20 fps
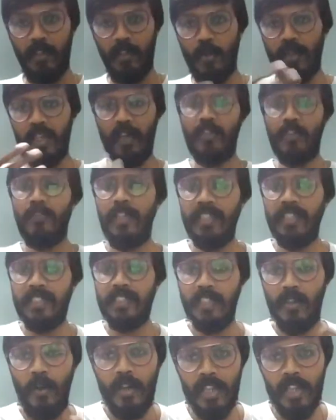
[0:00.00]
You don't have to
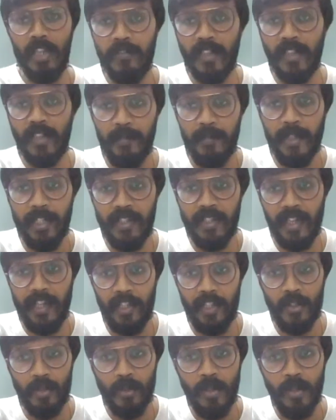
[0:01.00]
waste a lot of time in
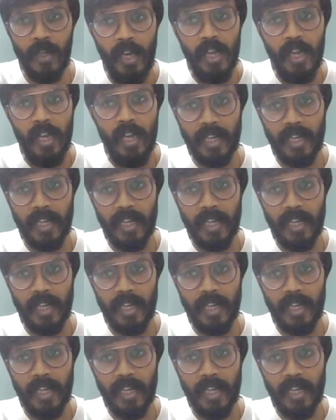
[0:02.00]
trying to